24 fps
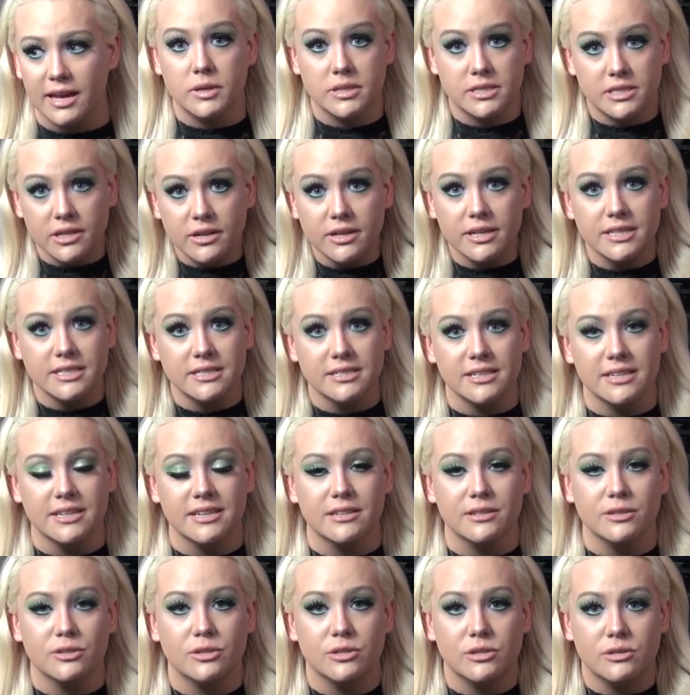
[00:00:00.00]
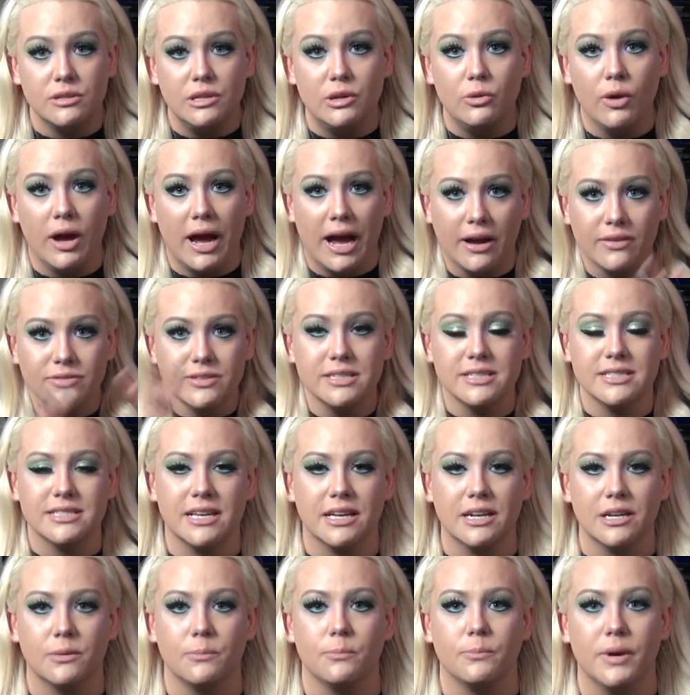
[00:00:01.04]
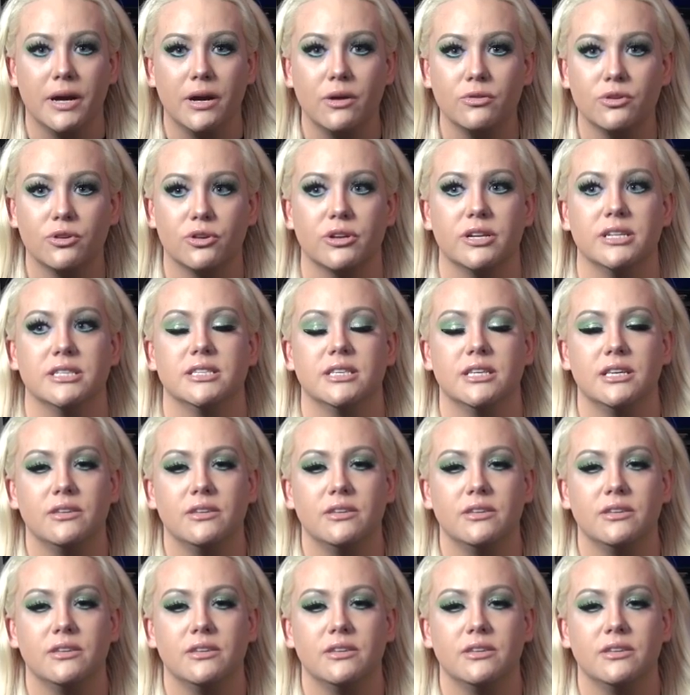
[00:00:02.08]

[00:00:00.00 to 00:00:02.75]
But seriously, you have to set up boundaries